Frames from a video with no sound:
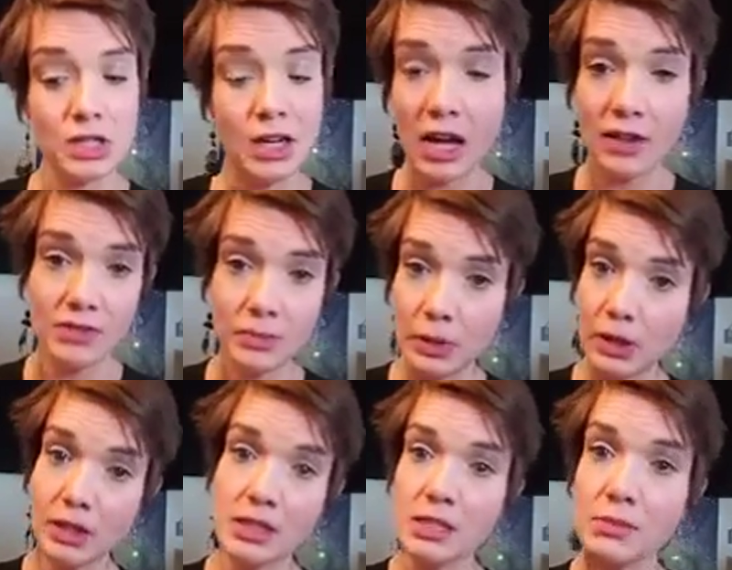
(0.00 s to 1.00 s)
you did have to
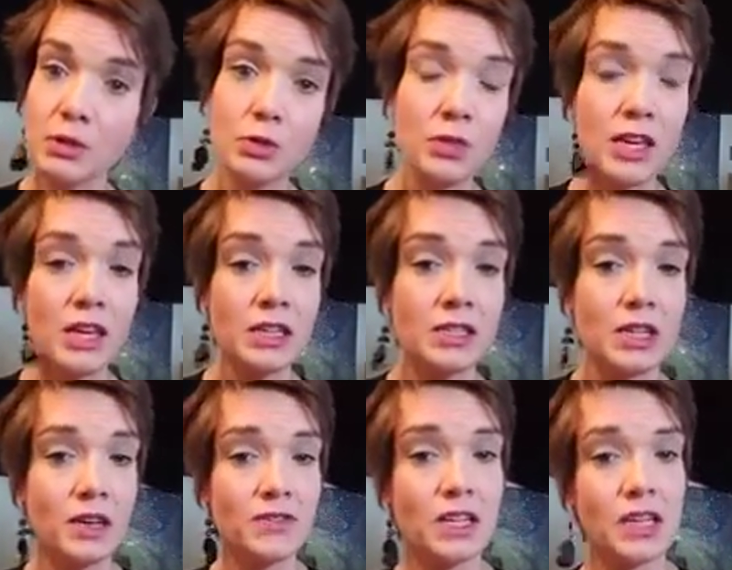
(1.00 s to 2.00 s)
put in some new things, and
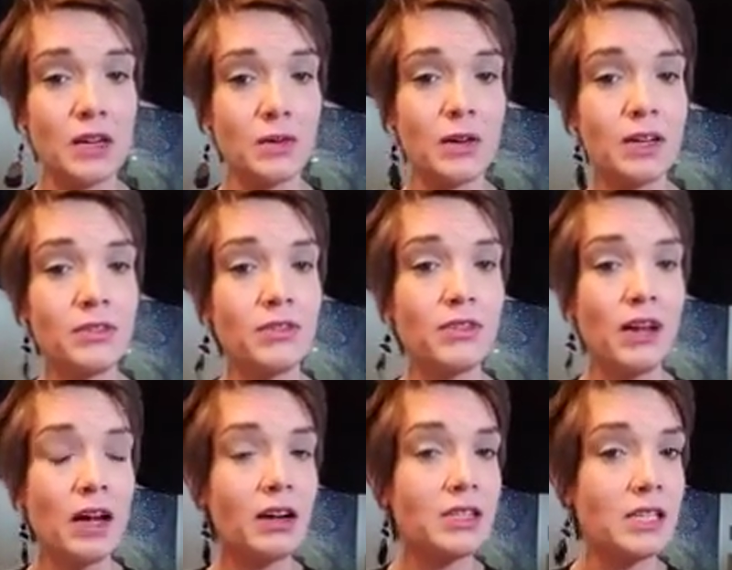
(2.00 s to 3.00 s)
you have to get rid of the
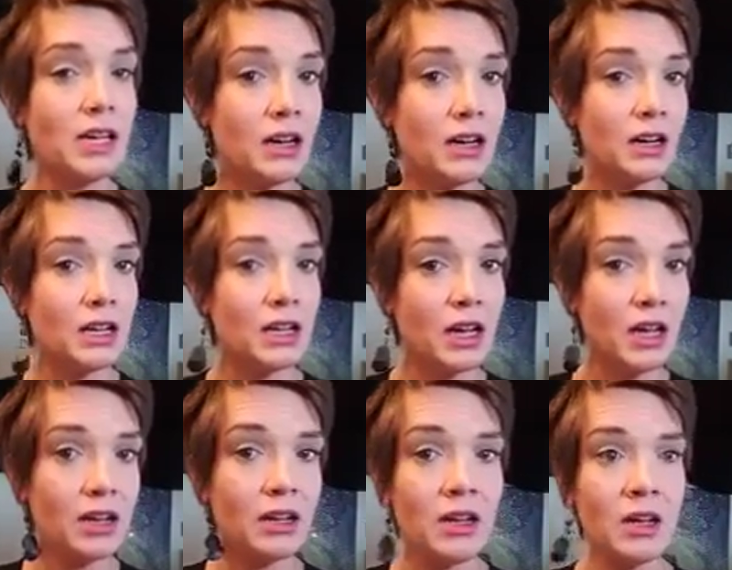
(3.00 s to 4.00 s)
virus here, and you
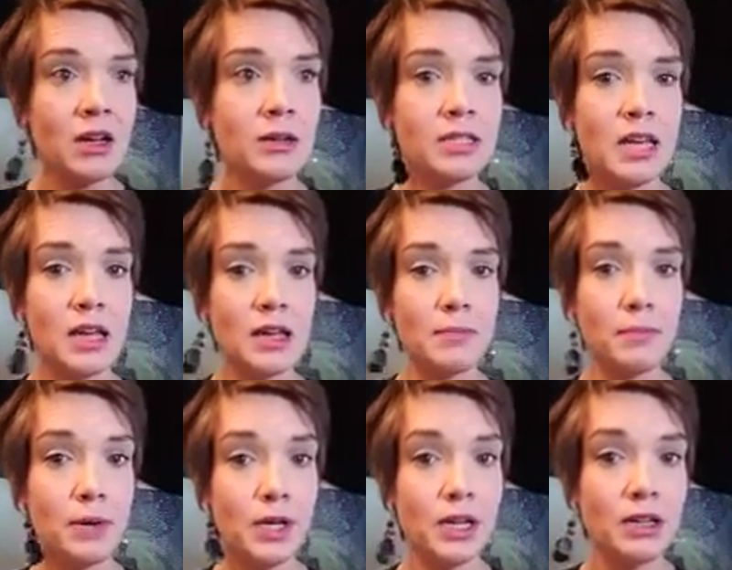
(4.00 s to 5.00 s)
gotta take and
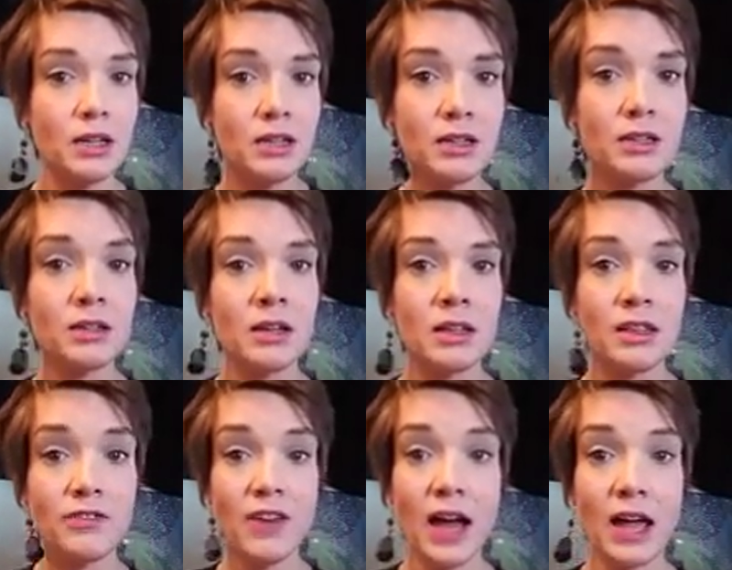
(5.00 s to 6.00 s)
put in
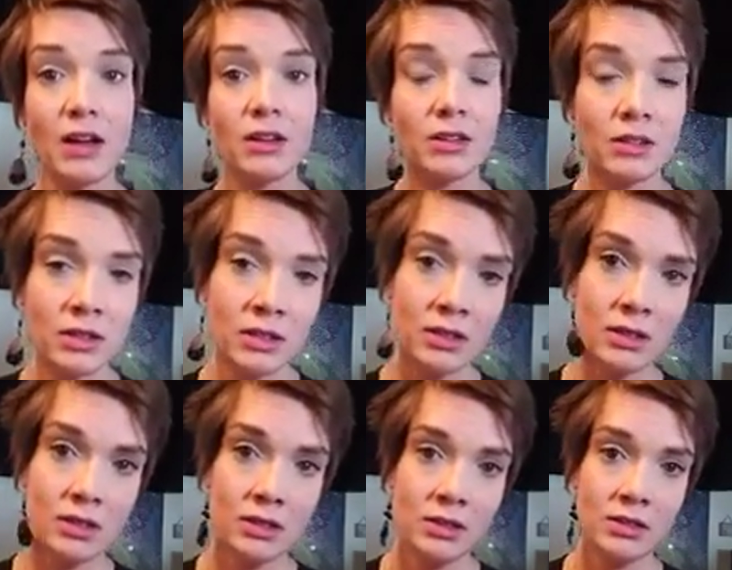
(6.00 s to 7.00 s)
the file,
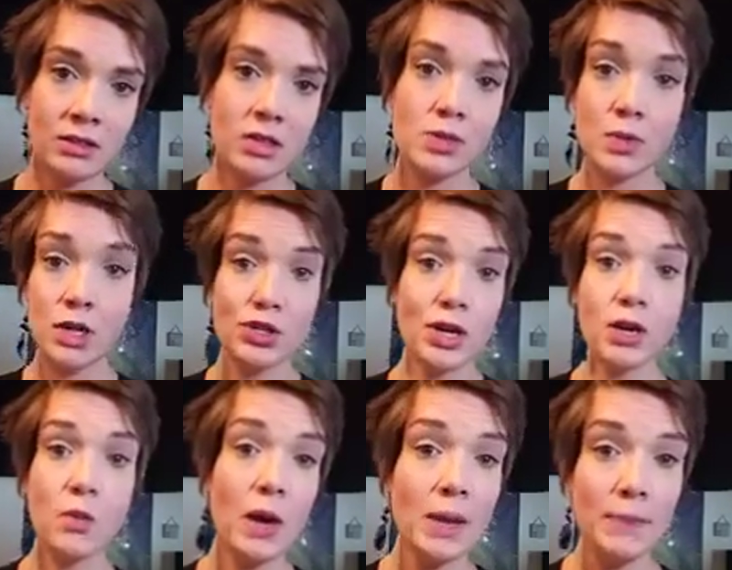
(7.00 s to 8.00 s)
because we're not trying
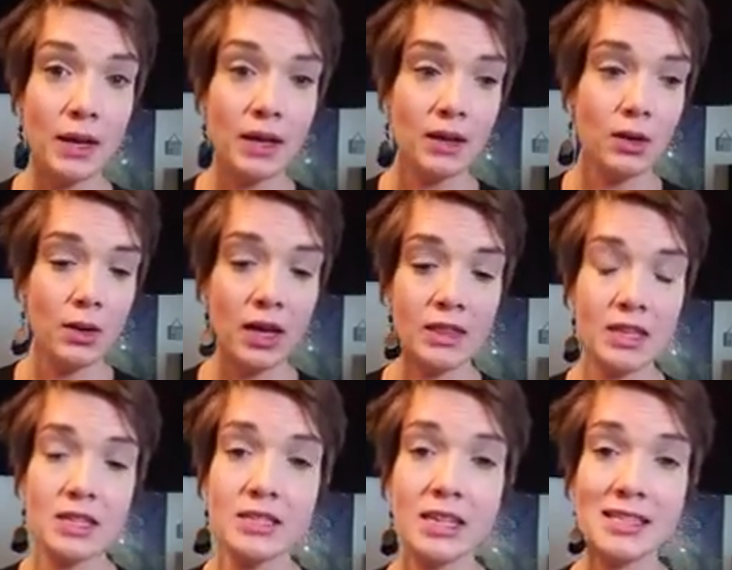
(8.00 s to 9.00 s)
to wipe it, okay?
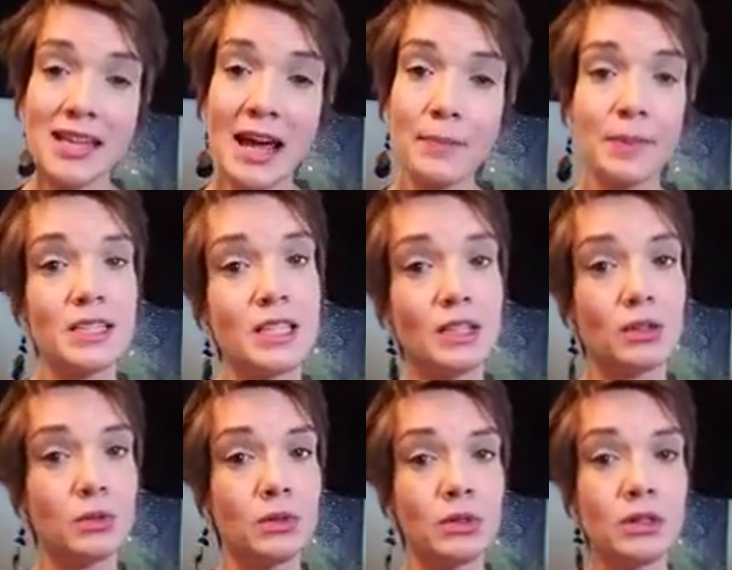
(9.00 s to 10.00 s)
These things happen to
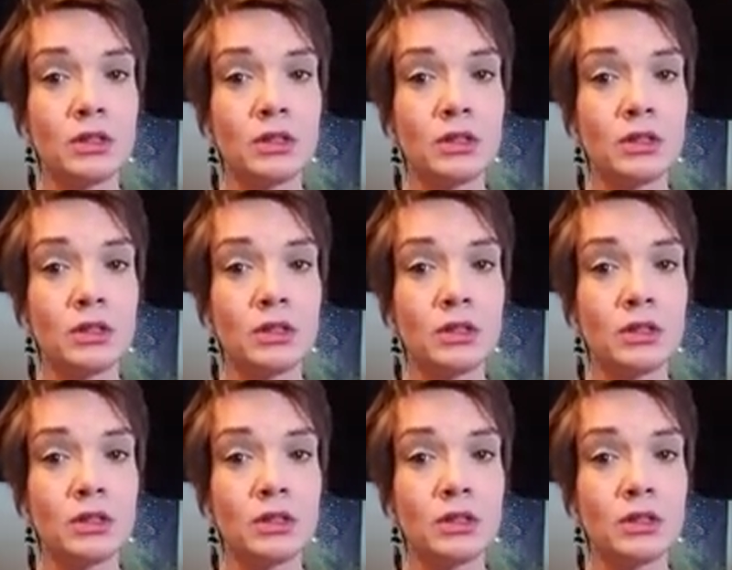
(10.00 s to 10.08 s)
you.